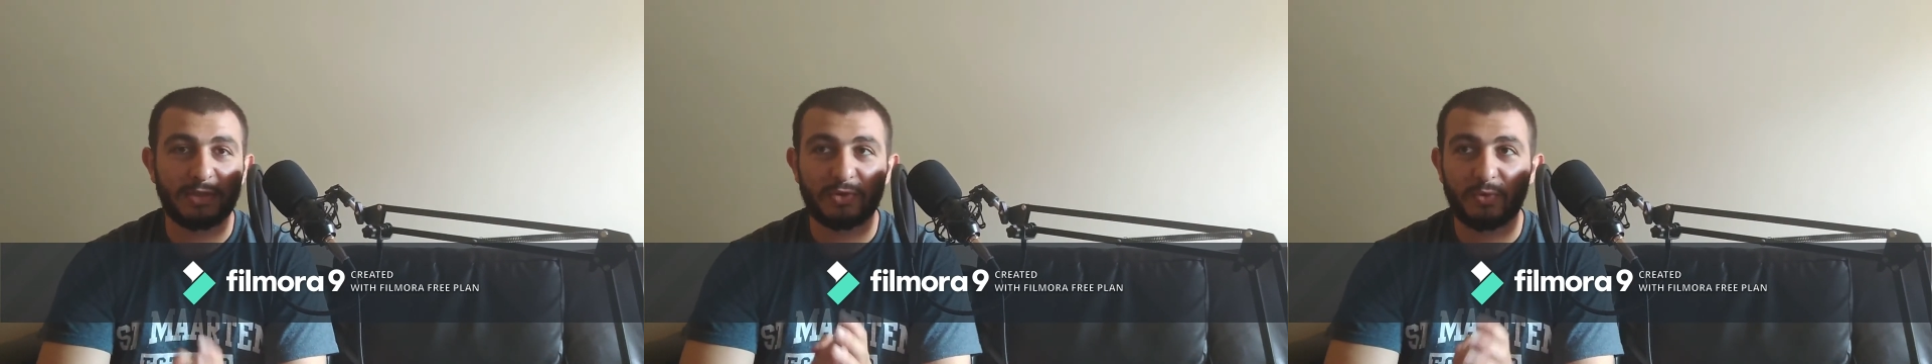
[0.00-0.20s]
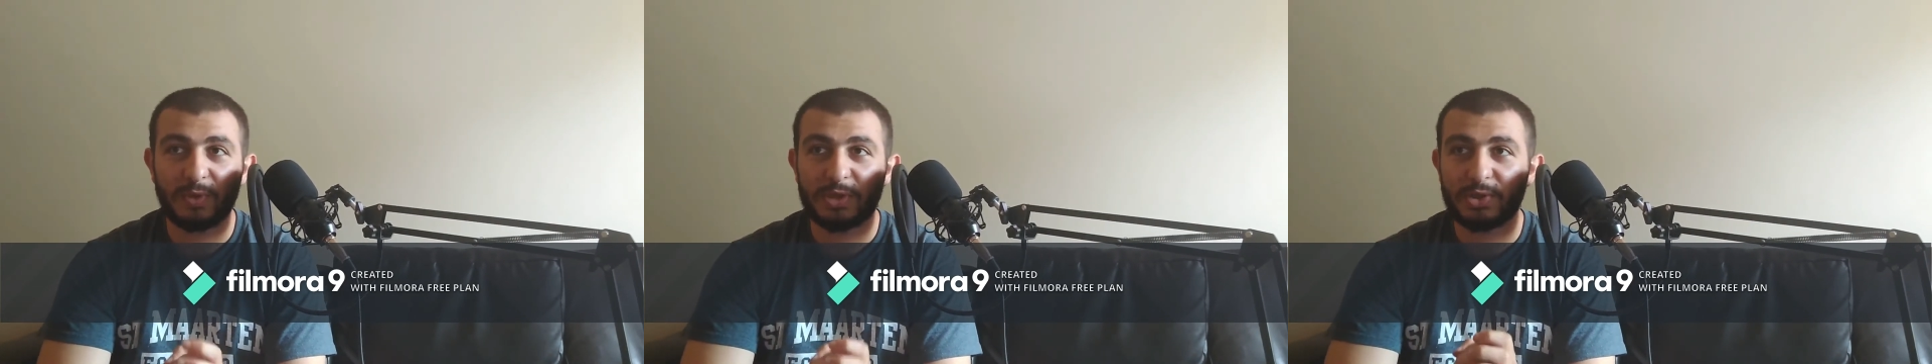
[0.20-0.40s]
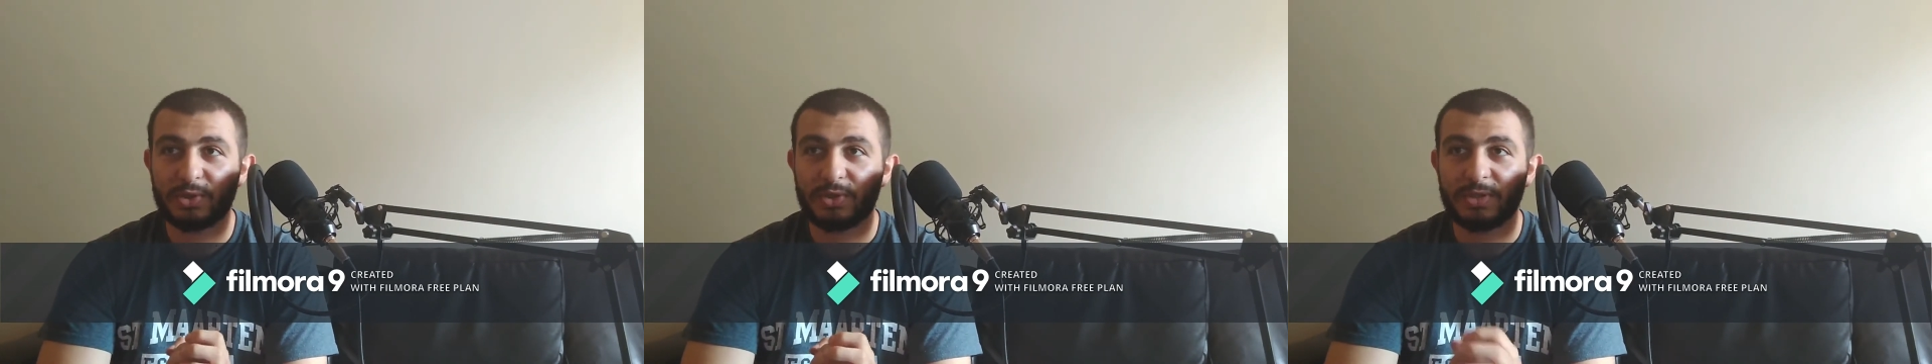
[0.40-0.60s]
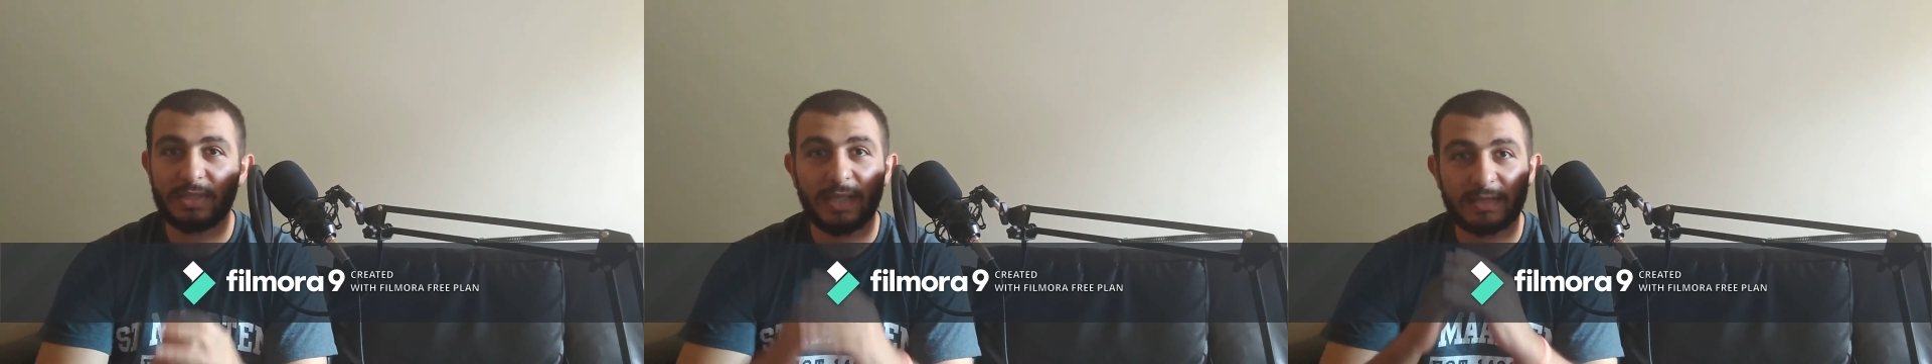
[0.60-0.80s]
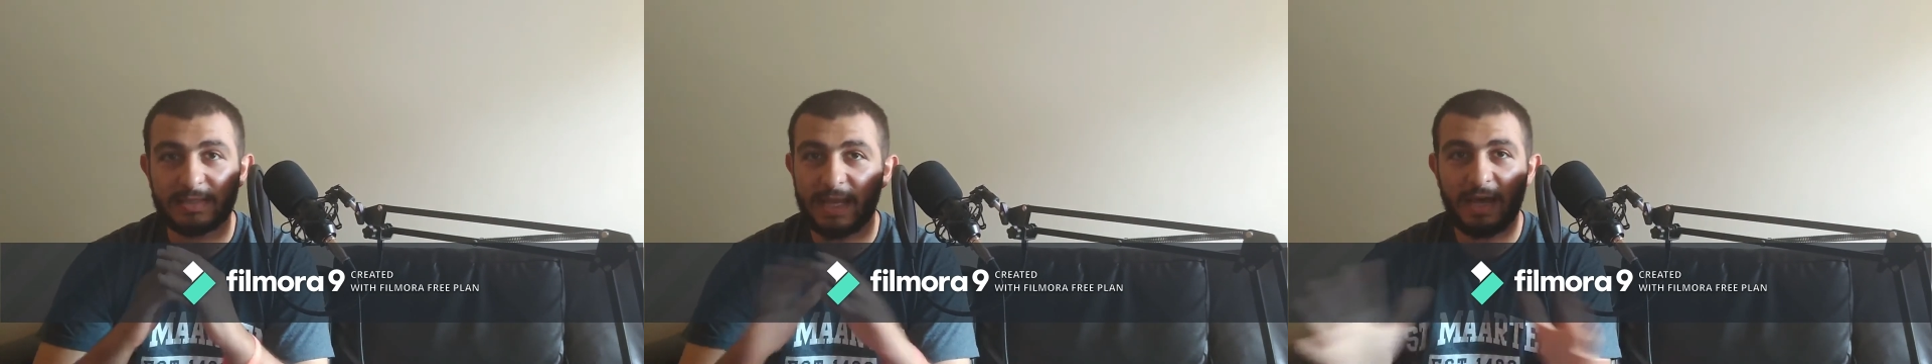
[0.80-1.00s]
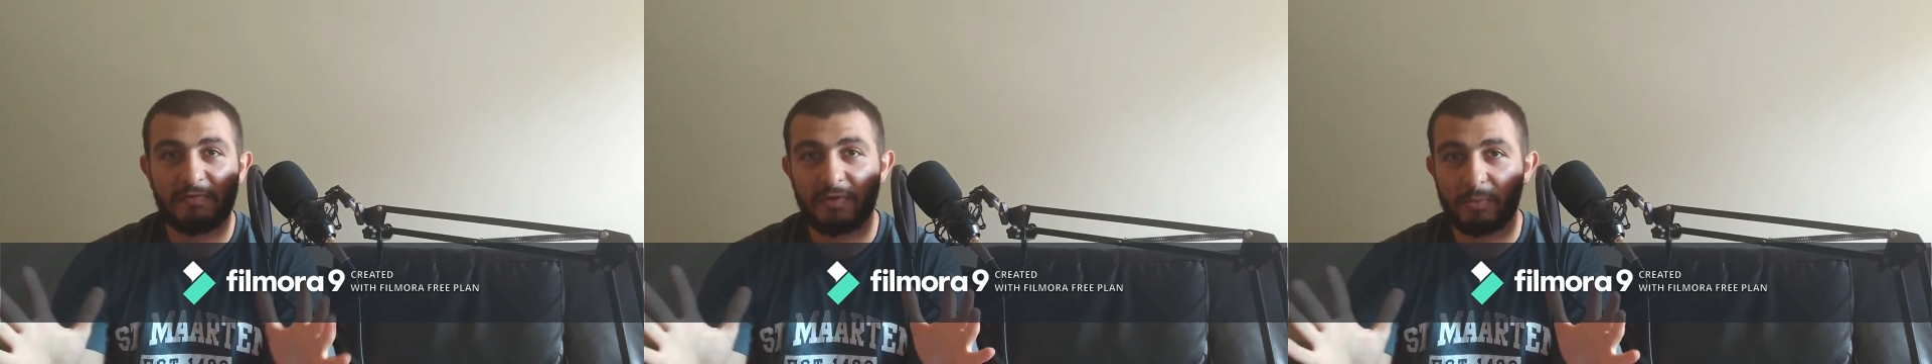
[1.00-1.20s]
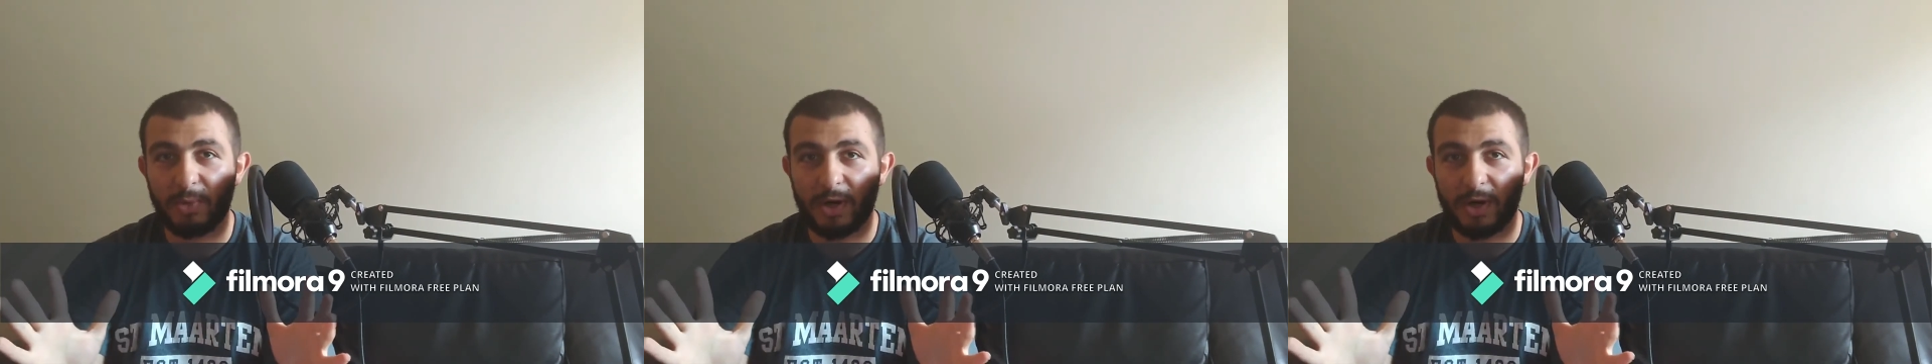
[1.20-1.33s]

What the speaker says: The Switch doesn't have a